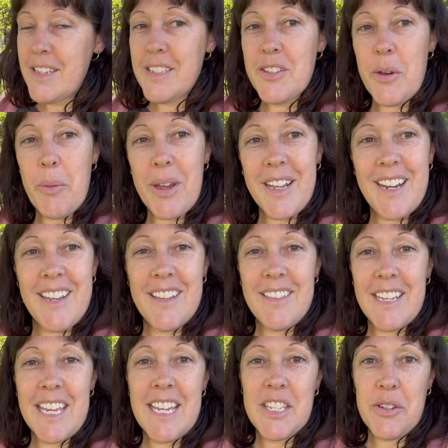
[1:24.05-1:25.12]
So
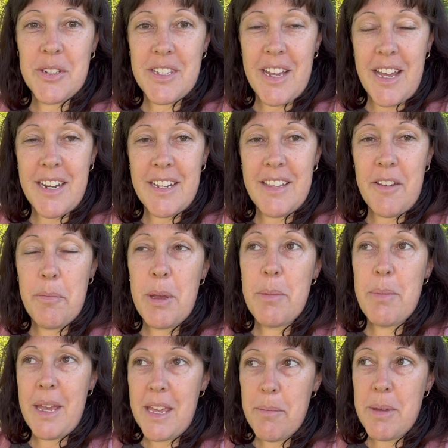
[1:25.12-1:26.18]
the kids are excited. They've been
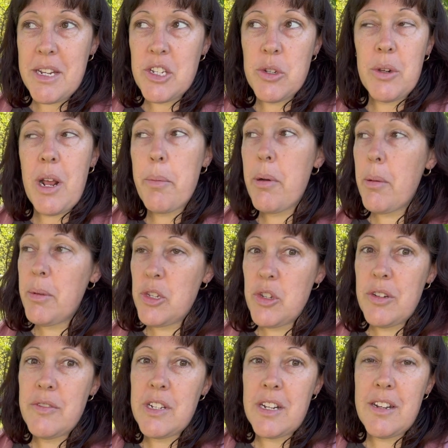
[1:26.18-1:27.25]
begging me to do it. I probably should
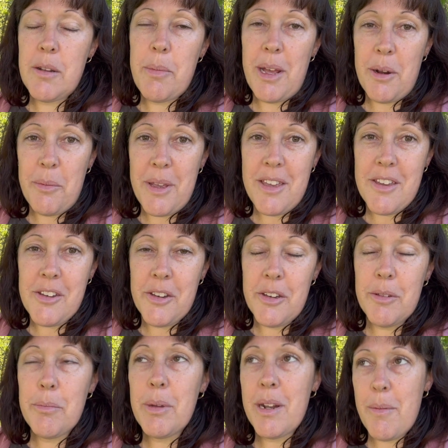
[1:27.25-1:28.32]
have done it about a week ago,
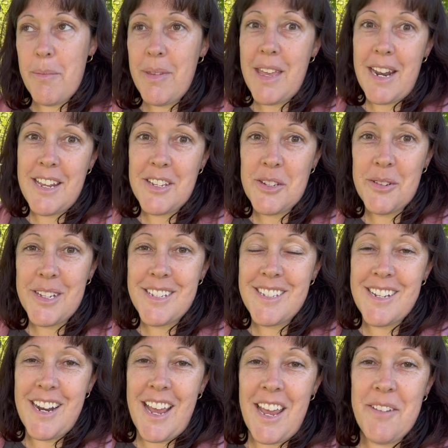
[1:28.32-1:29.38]
but I'm getting to it
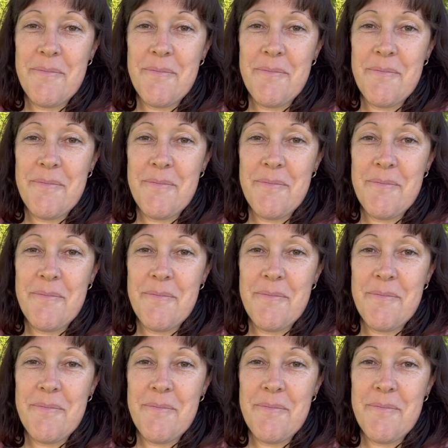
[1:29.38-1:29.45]
today.